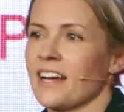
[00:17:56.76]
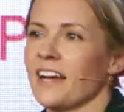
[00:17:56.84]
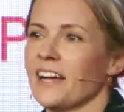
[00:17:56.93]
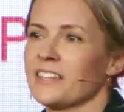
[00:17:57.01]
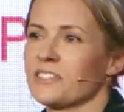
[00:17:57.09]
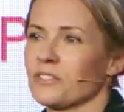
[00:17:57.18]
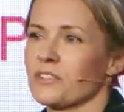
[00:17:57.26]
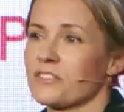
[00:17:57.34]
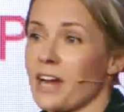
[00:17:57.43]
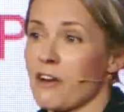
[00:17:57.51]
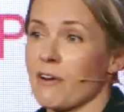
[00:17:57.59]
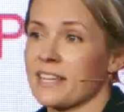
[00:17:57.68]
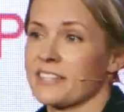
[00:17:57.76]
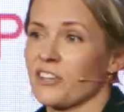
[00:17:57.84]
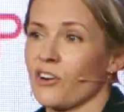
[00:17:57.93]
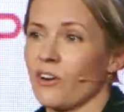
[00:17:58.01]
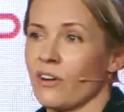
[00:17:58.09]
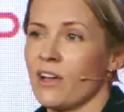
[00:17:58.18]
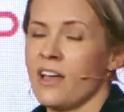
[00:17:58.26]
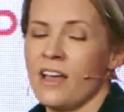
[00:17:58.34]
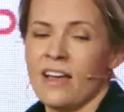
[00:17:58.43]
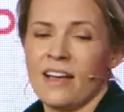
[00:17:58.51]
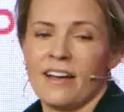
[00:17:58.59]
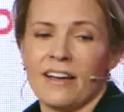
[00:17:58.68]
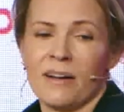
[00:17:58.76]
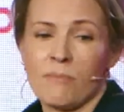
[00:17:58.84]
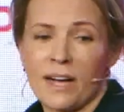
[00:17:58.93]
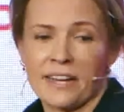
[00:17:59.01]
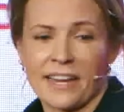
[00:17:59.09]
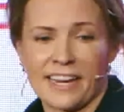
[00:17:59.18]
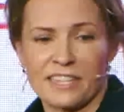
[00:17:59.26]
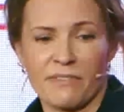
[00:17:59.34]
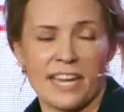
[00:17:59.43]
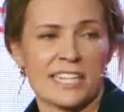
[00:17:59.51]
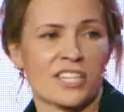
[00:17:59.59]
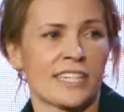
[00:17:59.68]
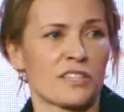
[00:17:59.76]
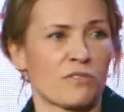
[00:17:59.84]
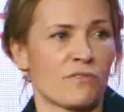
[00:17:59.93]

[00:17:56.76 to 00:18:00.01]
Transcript: to direct your marketing activation and to